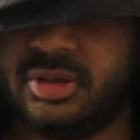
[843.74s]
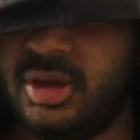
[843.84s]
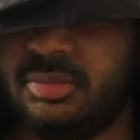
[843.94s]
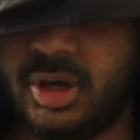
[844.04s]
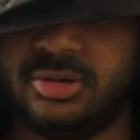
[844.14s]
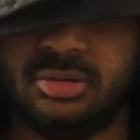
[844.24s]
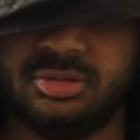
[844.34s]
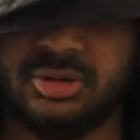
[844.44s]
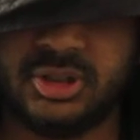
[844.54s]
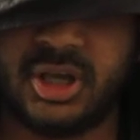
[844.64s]
them. I don't
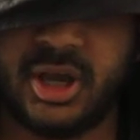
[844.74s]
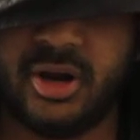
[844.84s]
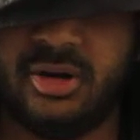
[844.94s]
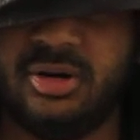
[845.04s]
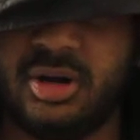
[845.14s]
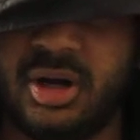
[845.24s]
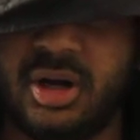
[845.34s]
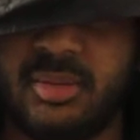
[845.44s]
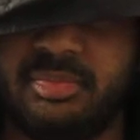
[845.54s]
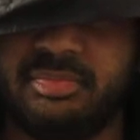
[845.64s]
really care.
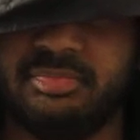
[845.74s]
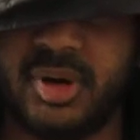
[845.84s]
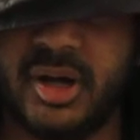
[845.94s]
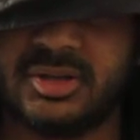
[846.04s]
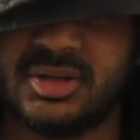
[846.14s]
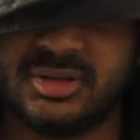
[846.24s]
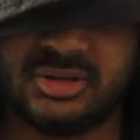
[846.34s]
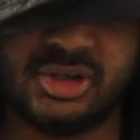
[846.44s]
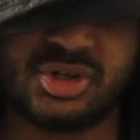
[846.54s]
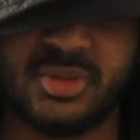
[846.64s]
But
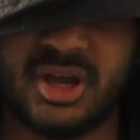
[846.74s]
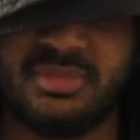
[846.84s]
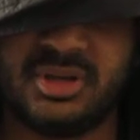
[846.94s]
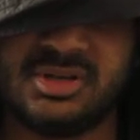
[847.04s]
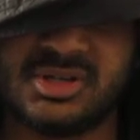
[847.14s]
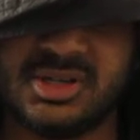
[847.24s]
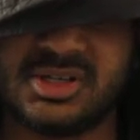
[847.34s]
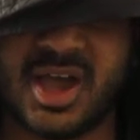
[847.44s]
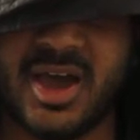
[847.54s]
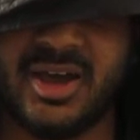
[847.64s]
these are my
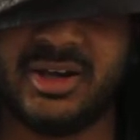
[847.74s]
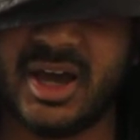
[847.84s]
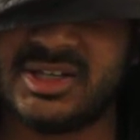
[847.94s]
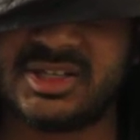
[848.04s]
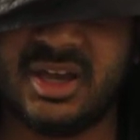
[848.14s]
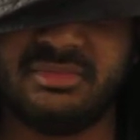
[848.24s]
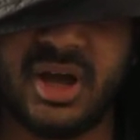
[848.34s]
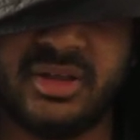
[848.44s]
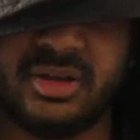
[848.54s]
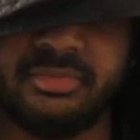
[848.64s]
opinions, and I stand
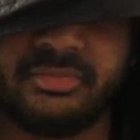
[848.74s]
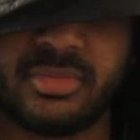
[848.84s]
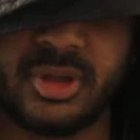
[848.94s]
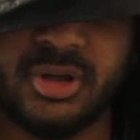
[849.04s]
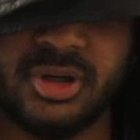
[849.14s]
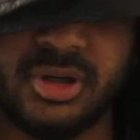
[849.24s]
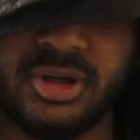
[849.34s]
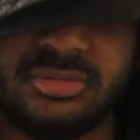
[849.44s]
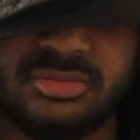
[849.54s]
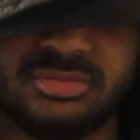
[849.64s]
by them.
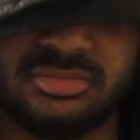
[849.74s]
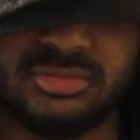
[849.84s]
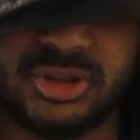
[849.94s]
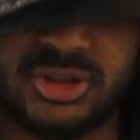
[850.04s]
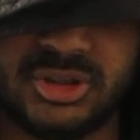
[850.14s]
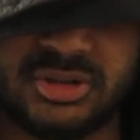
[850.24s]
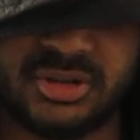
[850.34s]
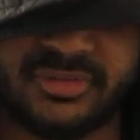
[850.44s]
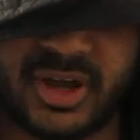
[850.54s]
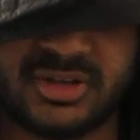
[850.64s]
And
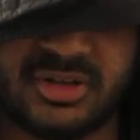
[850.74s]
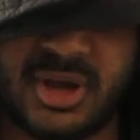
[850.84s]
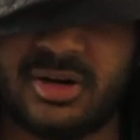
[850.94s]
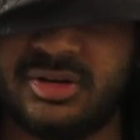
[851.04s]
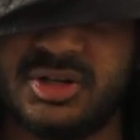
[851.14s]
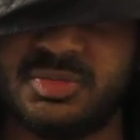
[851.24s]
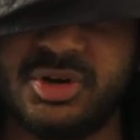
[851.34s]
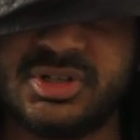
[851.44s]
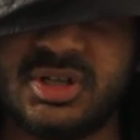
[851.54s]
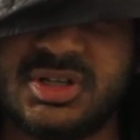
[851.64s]
the fact of the matter is,
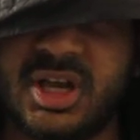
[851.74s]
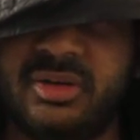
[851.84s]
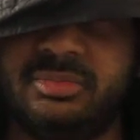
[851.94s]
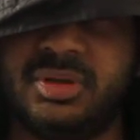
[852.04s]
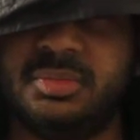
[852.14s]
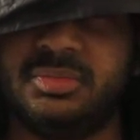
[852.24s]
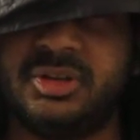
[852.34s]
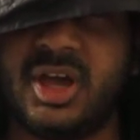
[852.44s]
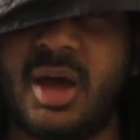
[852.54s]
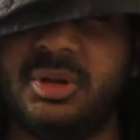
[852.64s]
most of the time,
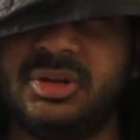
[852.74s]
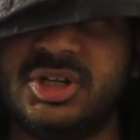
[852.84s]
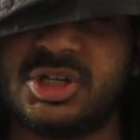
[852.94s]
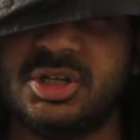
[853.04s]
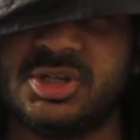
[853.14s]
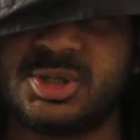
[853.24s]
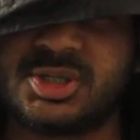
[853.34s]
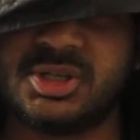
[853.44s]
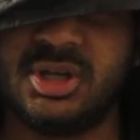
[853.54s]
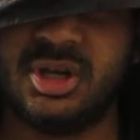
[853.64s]
the
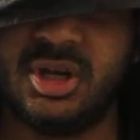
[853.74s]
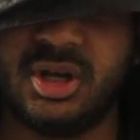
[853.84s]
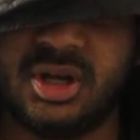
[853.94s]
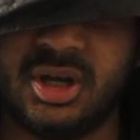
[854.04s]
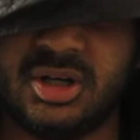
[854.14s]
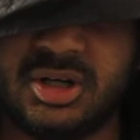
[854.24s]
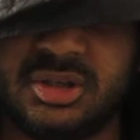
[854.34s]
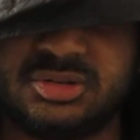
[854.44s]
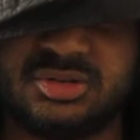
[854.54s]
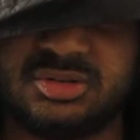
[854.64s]
abolitionists
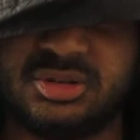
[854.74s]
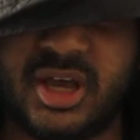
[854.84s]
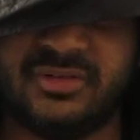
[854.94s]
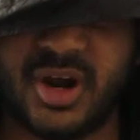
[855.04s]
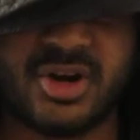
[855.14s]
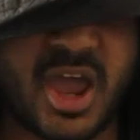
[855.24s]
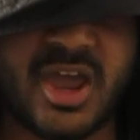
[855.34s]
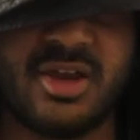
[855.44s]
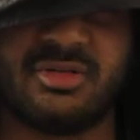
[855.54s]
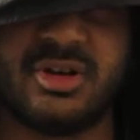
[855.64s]
get very
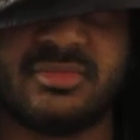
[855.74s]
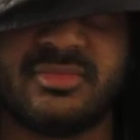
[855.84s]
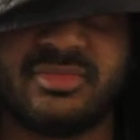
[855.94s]
angry